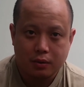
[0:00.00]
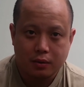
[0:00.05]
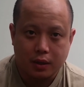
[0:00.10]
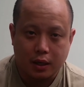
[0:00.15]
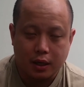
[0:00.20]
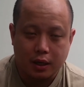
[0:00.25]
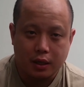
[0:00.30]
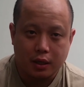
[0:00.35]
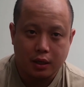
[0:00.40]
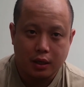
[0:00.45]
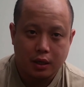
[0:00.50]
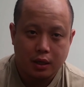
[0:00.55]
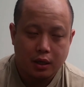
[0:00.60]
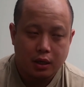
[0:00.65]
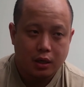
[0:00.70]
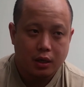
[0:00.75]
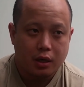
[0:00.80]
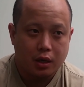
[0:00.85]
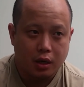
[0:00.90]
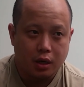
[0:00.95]
Okay,
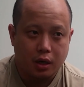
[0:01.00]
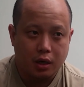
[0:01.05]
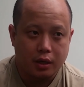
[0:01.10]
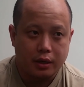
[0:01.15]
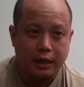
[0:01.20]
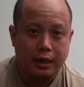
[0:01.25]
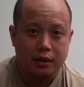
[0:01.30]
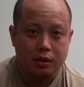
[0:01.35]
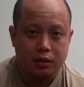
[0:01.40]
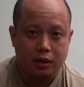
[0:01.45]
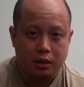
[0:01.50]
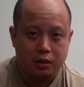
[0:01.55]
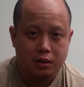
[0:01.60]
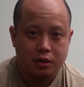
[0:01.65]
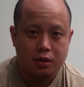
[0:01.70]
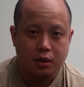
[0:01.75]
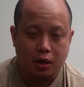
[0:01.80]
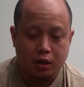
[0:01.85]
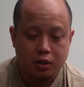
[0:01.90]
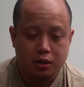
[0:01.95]
that
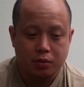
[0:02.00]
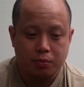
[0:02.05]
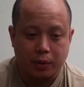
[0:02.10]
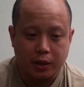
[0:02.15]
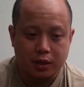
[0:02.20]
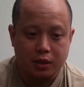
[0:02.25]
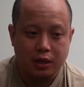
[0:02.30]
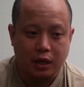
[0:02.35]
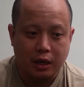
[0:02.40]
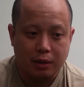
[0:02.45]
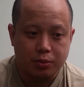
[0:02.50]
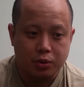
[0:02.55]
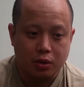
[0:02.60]
sucks big time.